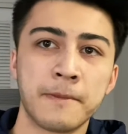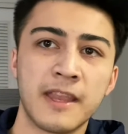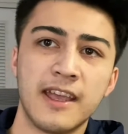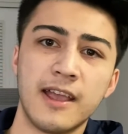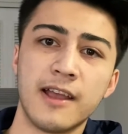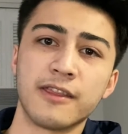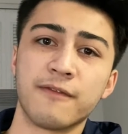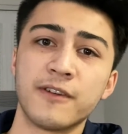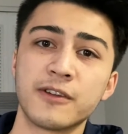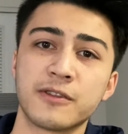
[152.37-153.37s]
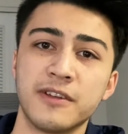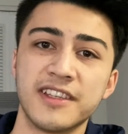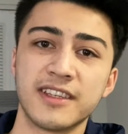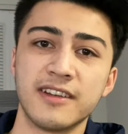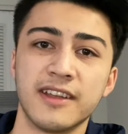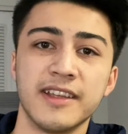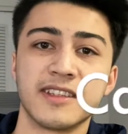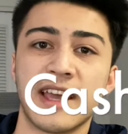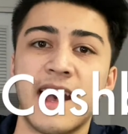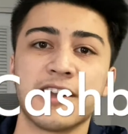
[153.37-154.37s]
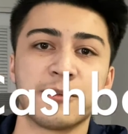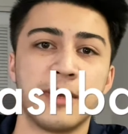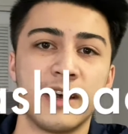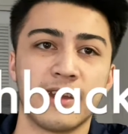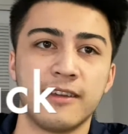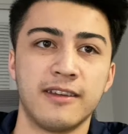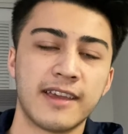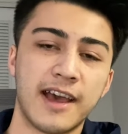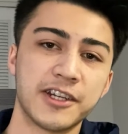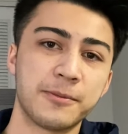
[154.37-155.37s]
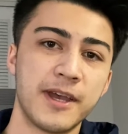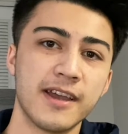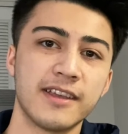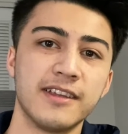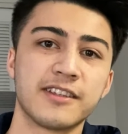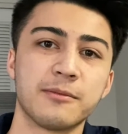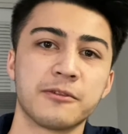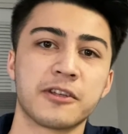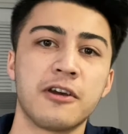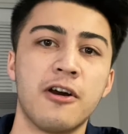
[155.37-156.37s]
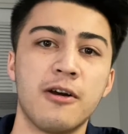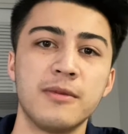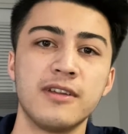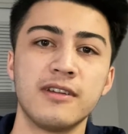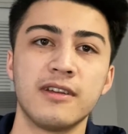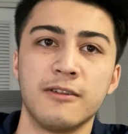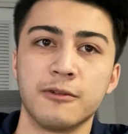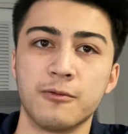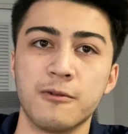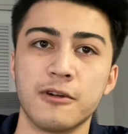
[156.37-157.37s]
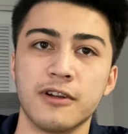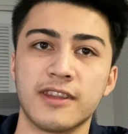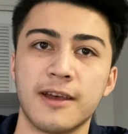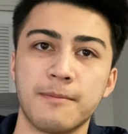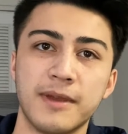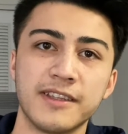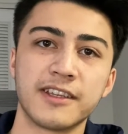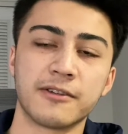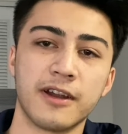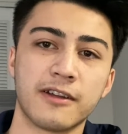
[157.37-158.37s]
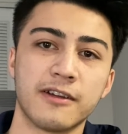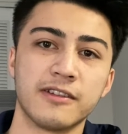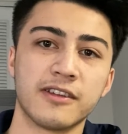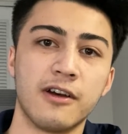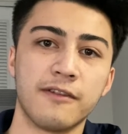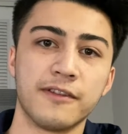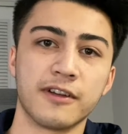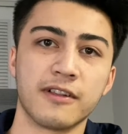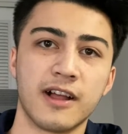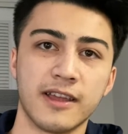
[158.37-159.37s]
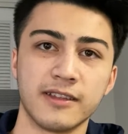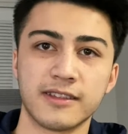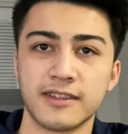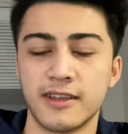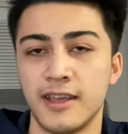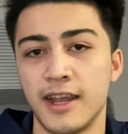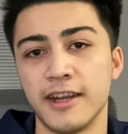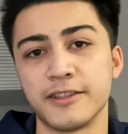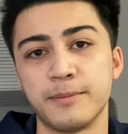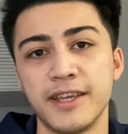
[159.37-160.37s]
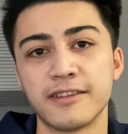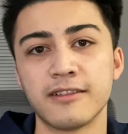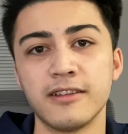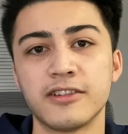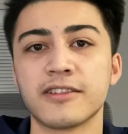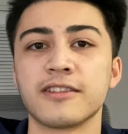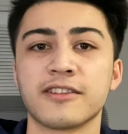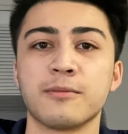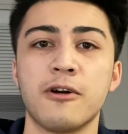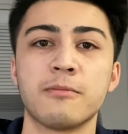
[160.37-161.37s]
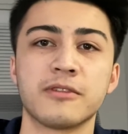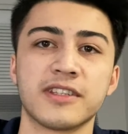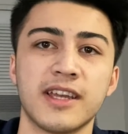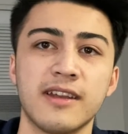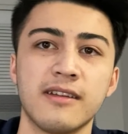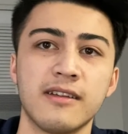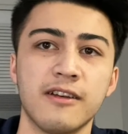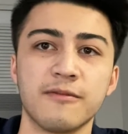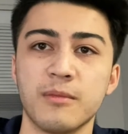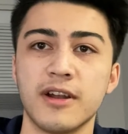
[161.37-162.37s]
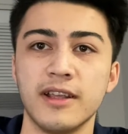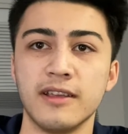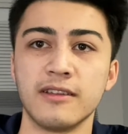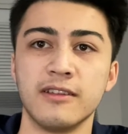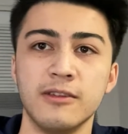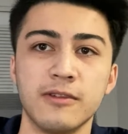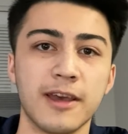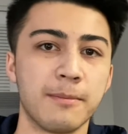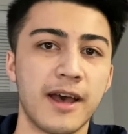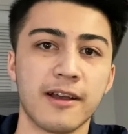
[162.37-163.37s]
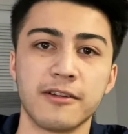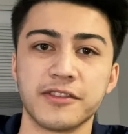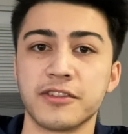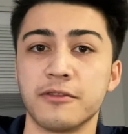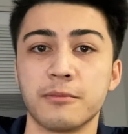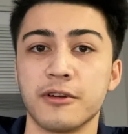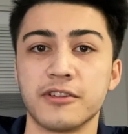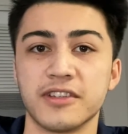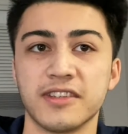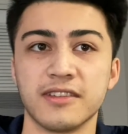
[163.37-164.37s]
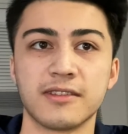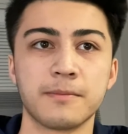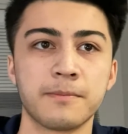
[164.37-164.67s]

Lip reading: And the first reason is cashback. Cashback is the most common reward that basic credit cards offer to clients, and it's basically just a small percent of money you get back on certain purchases.